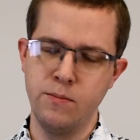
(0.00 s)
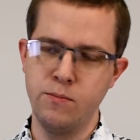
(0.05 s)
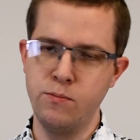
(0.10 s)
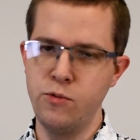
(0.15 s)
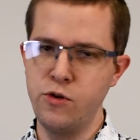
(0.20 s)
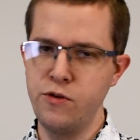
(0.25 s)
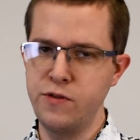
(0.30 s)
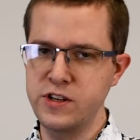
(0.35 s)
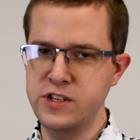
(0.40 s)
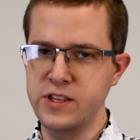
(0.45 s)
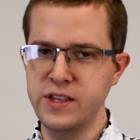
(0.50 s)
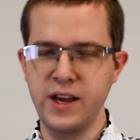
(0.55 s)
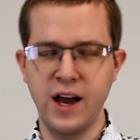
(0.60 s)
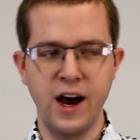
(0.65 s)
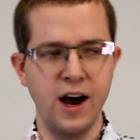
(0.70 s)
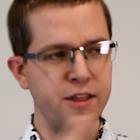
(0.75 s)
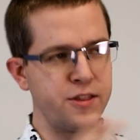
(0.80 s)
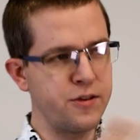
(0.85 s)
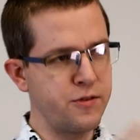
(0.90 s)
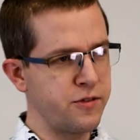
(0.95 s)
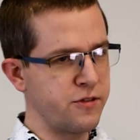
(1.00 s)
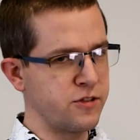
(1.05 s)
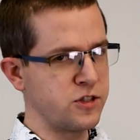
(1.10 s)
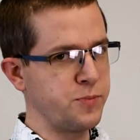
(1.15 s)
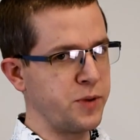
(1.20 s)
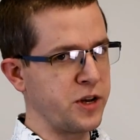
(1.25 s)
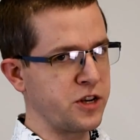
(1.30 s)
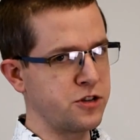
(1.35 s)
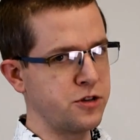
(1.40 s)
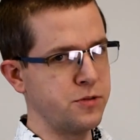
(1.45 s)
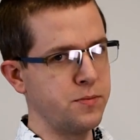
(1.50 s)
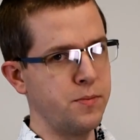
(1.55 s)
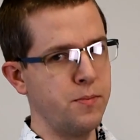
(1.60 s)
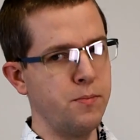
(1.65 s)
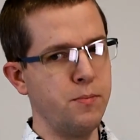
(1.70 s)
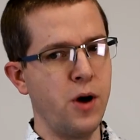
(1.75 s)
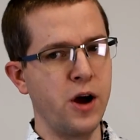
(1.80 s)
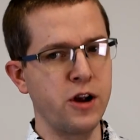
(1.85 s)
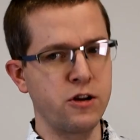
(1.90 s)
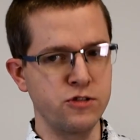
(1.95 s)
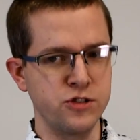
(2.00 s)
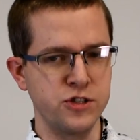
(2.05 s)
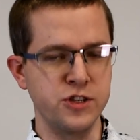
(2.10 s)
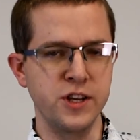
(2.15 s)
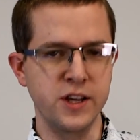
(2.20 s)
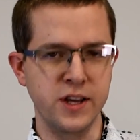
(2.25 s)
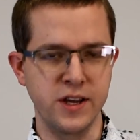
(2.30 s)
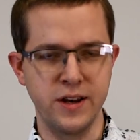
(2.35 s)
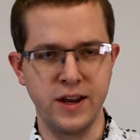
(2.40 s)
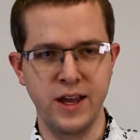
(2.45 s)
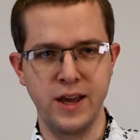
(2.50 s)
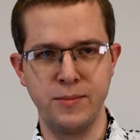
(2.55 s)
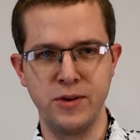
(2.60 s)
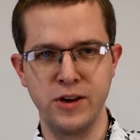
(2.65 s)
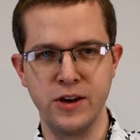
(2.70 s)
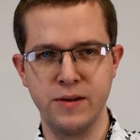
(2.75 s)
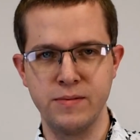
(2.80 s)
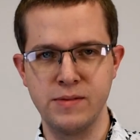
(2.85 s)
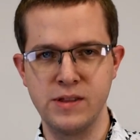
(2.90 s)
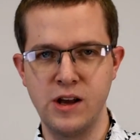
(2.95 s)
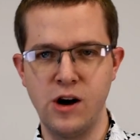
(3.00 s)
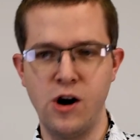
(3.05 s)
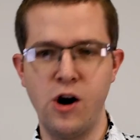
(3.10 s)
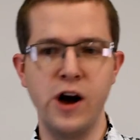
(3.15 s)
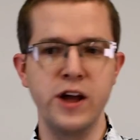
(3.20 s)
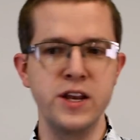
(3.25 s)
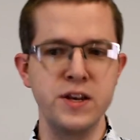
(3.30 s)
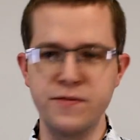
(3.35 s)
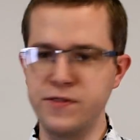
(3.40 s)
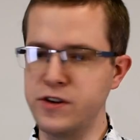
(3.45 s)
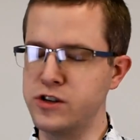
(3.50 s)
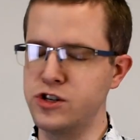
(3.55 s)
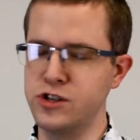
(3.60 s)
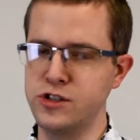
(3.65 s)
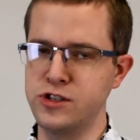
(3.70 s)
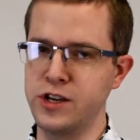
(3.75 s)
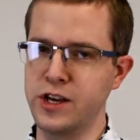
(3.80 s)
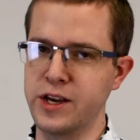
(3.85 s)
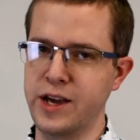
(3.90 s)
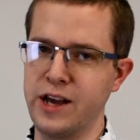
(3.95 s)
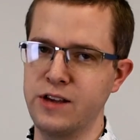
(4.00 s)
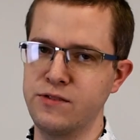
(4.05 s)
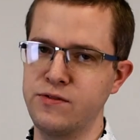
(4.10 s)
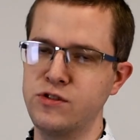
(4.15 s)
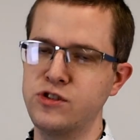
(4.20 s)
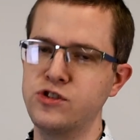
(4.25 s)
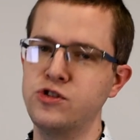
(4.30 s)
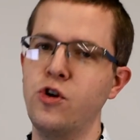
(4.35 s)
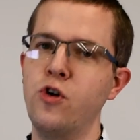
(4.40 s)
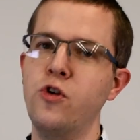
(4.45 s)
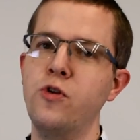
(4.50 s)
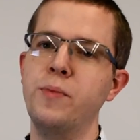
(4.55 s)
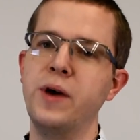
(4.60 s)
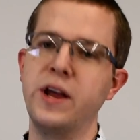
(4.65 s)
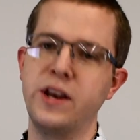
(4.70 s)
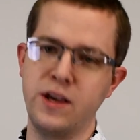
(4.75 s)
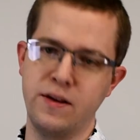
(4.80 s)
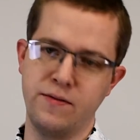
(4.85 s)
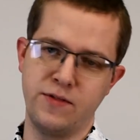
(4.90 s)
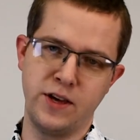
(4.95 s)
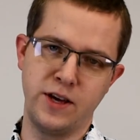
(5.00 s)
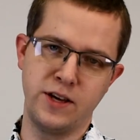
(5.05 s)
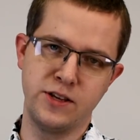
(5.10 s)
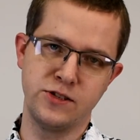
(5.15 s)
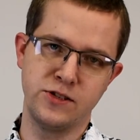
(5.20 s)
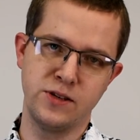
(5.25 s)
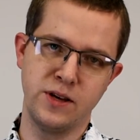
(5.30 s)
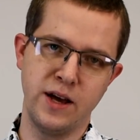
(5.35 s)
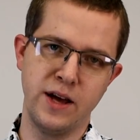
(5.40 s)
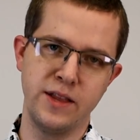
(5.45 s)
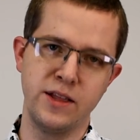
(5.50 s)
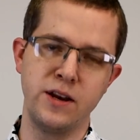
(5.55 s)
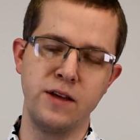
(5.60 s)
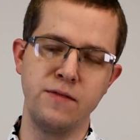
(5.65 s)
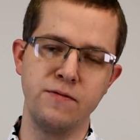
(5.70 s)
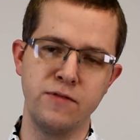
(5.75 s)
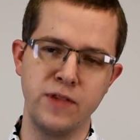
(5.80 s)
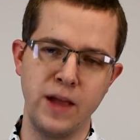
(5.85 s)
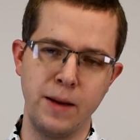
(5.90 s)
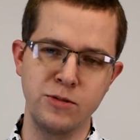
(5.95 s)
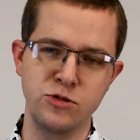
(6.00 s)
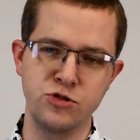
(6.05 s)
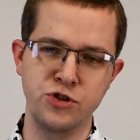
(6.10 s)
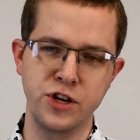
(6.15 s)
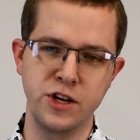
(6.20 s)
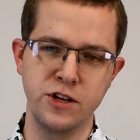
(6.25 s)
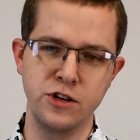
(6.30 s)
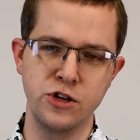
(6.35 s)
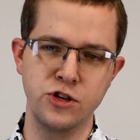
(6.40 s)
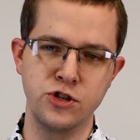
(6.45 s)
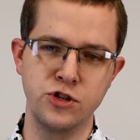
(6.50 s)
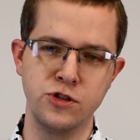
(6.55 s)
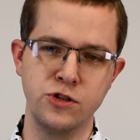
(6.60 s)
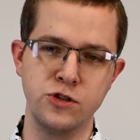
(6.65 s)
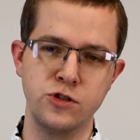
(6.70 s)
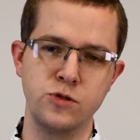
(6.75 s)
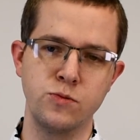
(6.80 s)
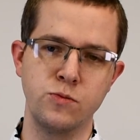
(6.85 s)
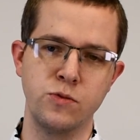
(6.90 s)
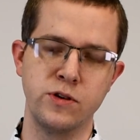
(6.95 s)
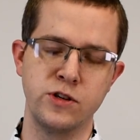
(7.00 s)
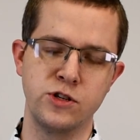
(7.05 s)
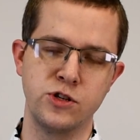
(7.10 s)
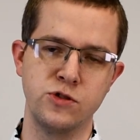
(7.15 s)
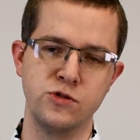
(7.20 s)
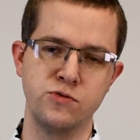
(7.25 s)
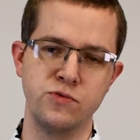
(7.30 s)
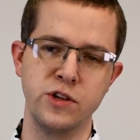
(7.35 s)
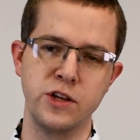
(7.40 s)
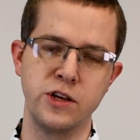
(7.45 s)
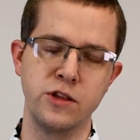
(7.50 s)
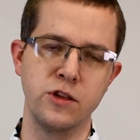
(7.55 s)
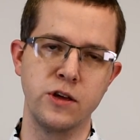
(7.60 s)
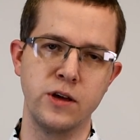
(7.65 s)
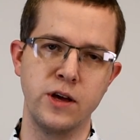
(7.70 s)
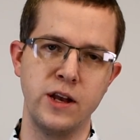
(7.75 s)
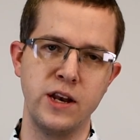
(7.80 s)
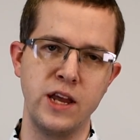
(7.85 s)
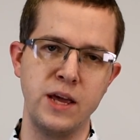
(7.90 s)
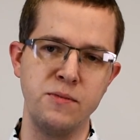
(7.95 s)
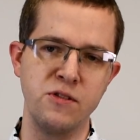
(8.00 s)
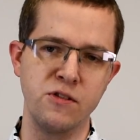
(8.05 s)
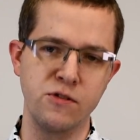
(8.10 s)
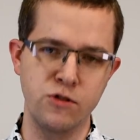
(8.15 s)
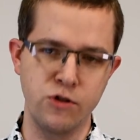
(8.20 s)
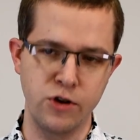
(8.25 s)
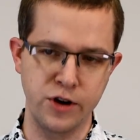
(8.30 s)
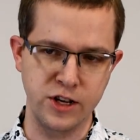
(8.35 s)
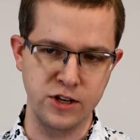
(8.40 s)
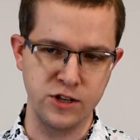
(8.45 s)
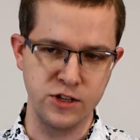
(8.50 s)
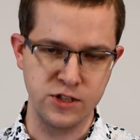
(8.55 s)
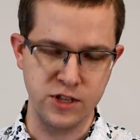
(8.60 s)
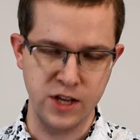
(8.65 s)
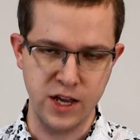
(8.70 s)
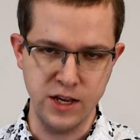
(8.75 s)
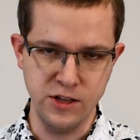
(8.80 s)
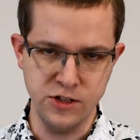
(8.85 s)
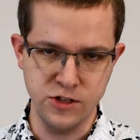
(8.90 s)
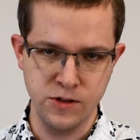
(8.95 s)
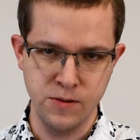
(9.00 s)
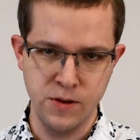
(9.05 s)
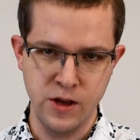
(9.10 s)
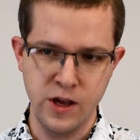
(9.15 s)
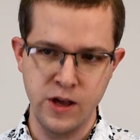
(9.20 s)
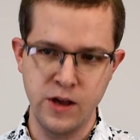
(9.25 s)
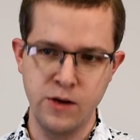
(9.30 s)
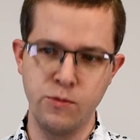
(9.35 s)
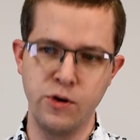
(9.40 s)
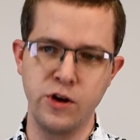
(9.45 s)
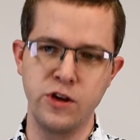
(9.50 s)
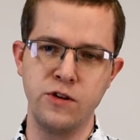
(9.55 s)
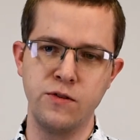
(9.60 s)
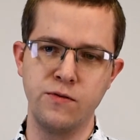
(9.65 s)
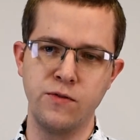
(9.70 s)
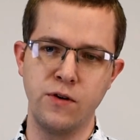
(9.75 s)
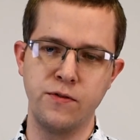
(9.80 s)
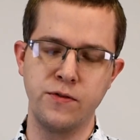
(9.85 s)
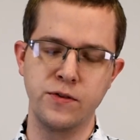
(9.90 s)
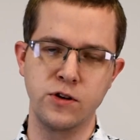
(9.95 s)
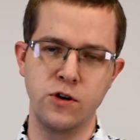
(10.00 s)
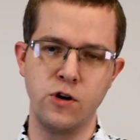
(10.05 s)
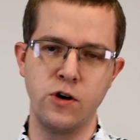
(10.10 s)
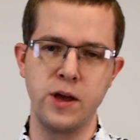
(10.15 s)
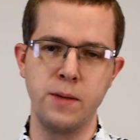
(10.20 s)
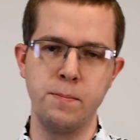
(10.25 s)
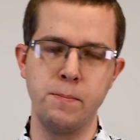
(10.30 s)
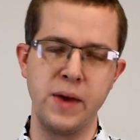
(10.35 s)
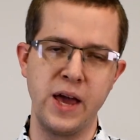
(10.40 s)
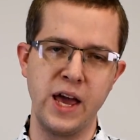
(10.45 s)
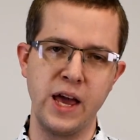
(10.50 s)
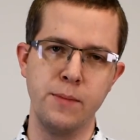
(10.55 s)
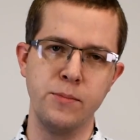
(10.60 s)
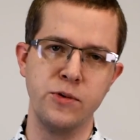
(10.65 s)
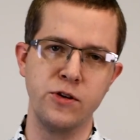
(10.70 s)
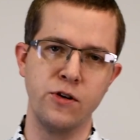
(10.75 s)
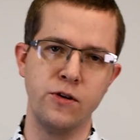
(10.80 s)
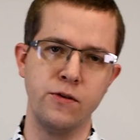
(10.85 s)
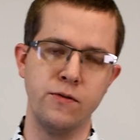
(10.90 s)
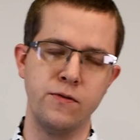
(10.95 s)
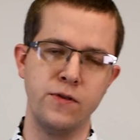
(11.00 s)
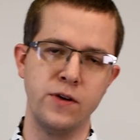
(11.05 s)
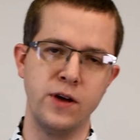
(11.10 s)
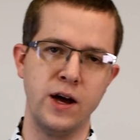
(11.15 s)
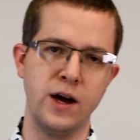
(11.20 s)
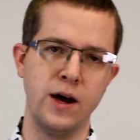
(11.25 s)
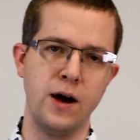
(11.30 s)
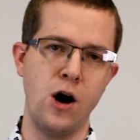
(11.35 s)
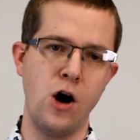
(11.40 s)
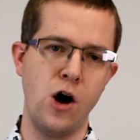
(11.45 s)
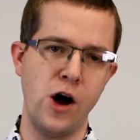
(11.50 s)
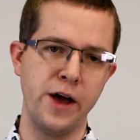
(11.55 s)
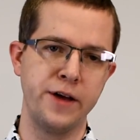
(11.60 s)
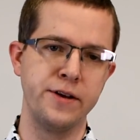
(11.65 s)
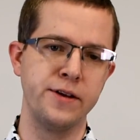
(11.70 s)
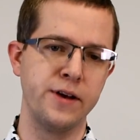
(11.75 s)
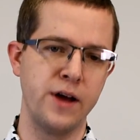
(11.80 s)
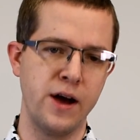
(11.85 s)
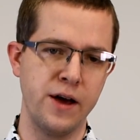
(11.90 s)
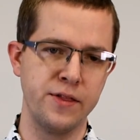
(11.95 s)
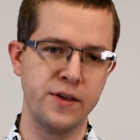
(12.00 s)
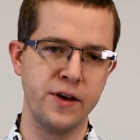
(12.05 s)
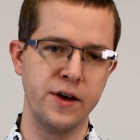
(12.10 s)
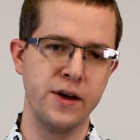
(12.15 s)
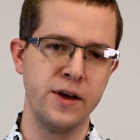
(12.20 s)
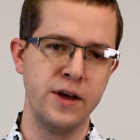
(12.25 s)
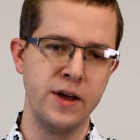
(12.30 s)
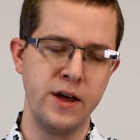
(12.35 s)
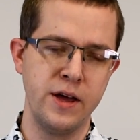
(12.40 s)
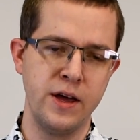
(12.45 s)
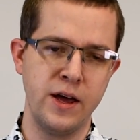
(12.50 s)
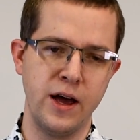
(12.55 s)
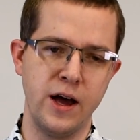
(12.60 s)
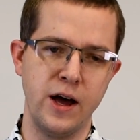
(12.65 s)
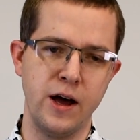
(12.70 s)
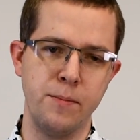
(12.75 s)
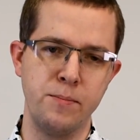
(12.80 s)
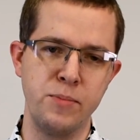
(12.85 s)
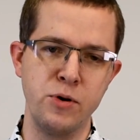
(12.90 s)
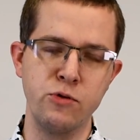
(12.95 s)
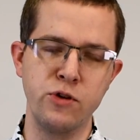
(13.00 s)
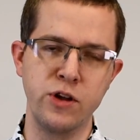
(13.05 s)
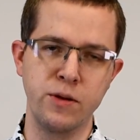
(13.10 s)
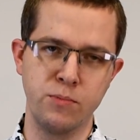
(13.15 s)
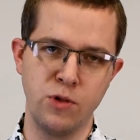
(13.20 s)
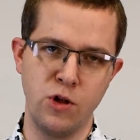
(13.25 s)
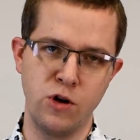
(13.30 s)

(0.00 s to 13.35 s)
Moving to the other end of the spectrum, microcytic anemia. Iron deficiency accounts for so many of these, and then inflammatory conditions, which is really the anemia of chronic disease, where you've often got impairment of iron and other building